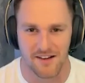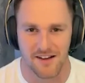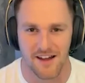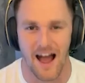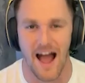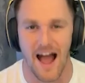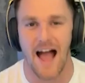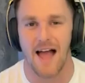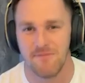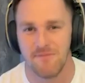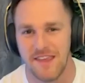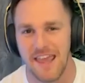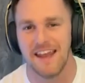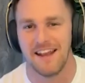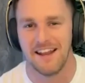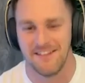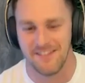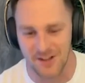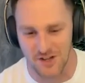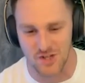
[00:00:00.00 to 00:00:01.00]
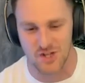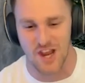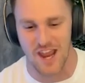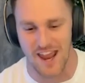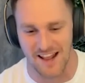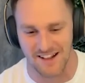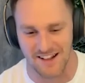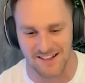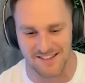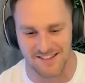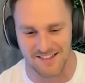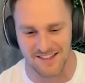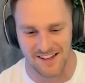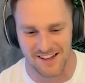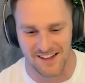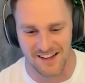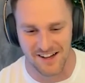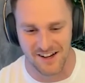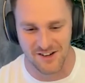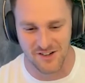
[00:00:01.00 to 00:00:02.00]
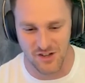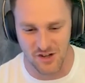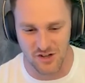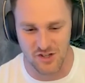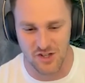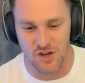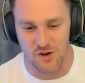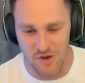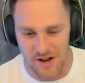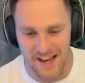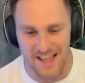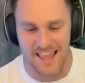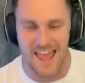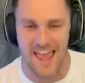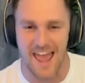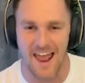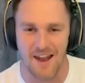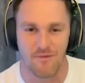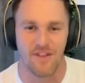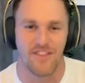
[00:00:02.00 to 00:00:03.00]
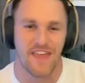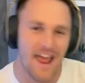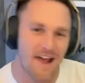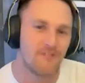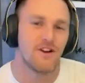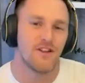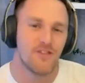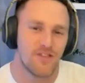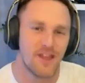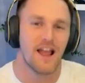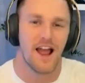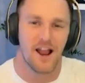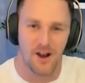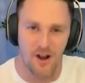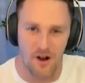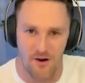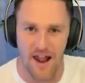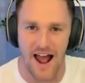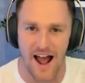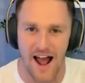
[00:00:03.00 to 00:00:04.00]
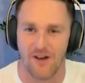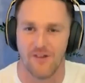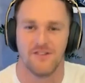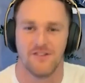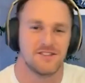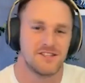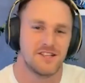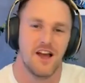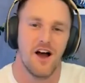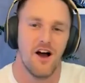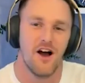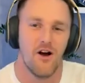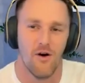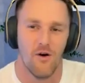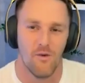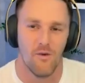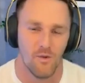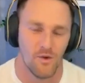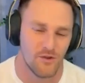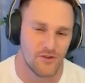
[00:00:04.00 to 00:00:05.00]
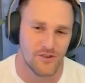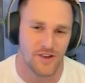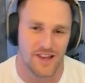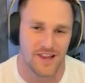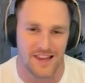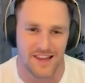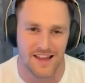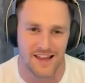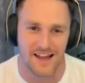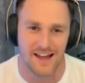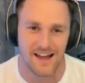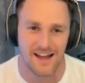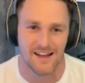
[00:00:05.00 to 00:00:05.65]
I'm getting the chance to do it again with everything I know now. So we'll see uh,